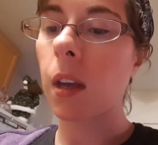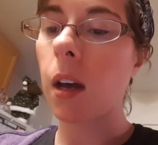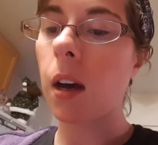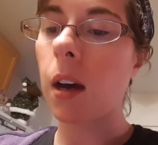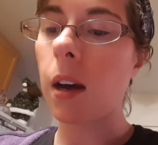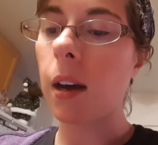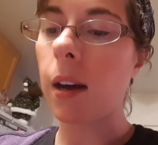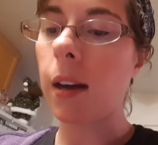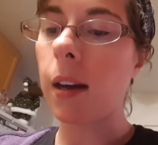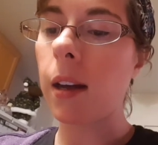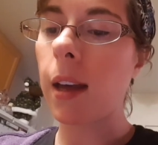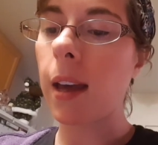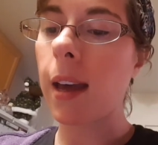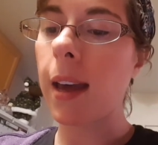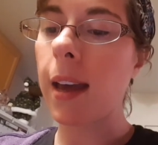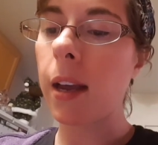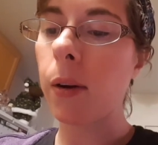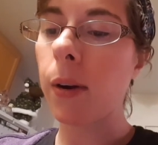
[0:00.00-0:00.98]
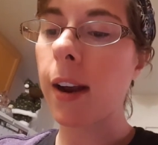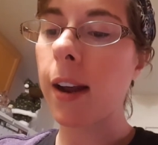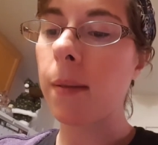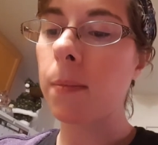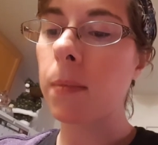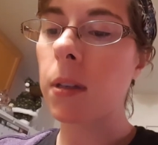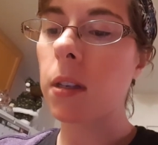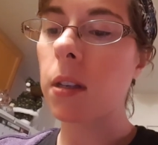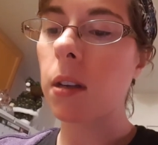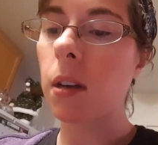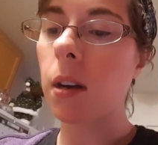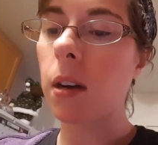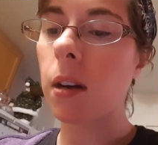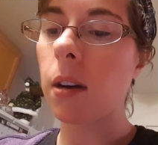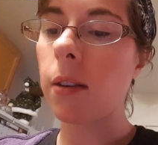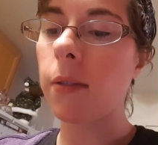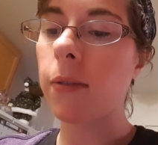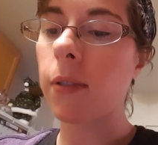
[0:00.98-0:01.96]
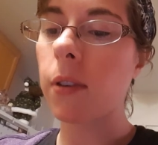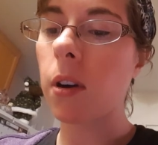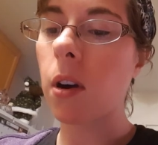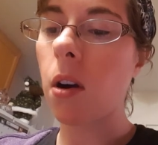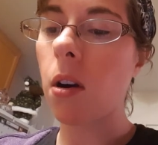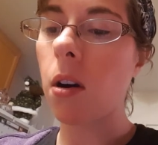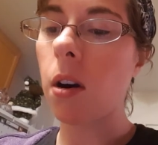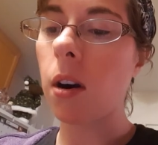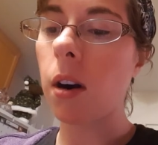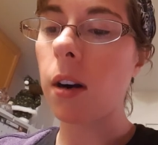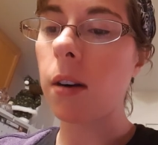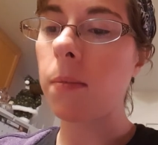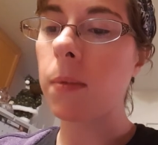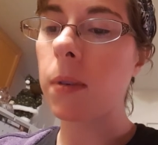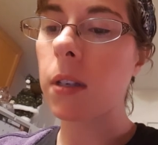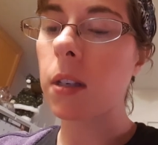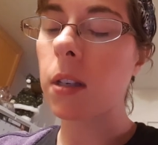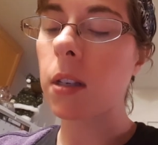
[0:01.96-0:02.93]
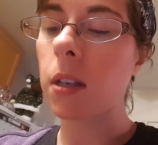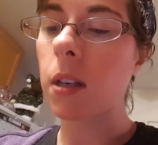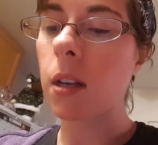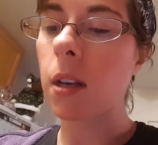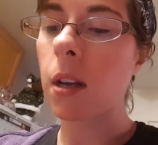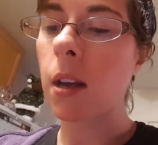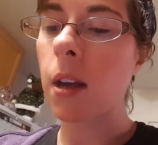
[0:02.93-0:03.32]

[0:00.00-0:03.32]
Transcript: 8 grams of carbs,